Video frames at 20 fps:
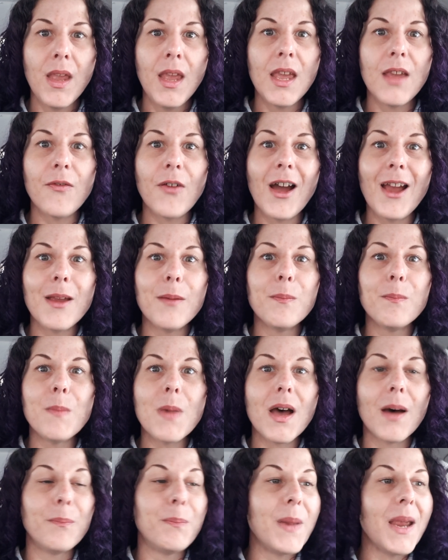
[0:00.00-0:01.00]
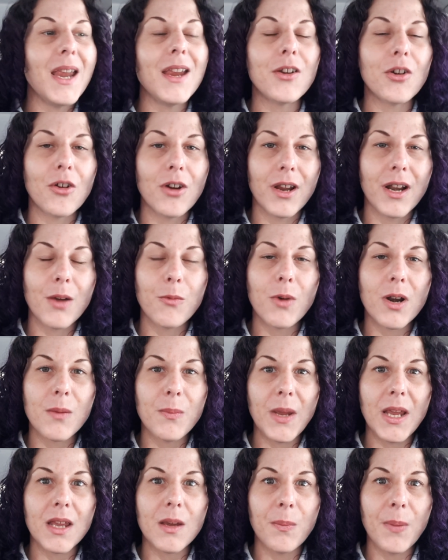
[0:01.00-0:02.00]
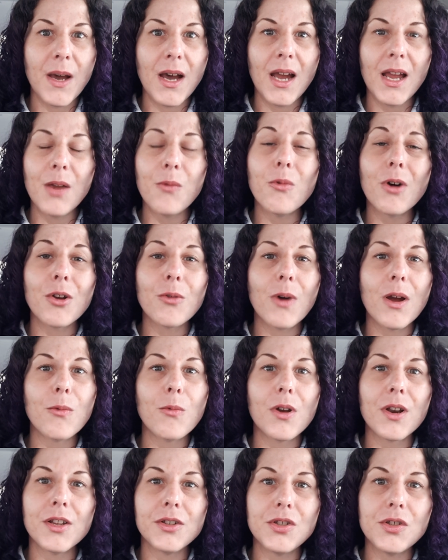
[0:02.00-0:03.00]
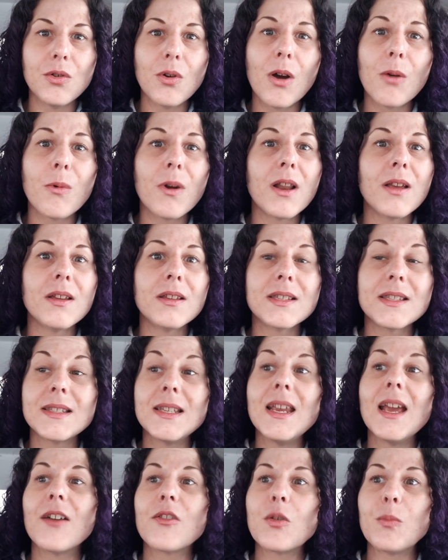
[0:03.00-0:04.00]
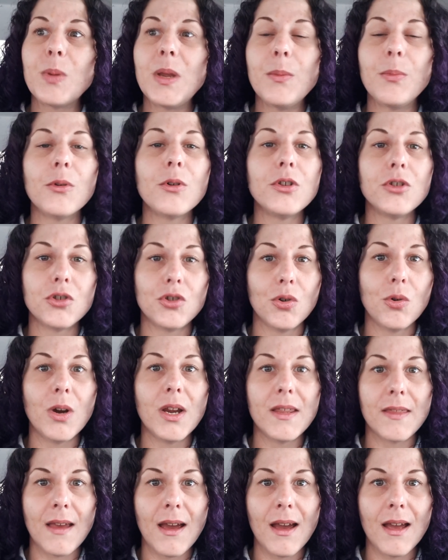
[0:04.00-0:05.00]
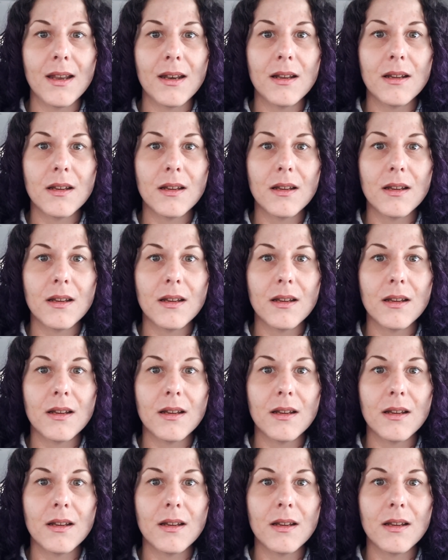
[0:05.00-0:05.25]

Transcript: If I am a baker and I want to bake a pie, what do I want to do? I want to see other people enjoy that.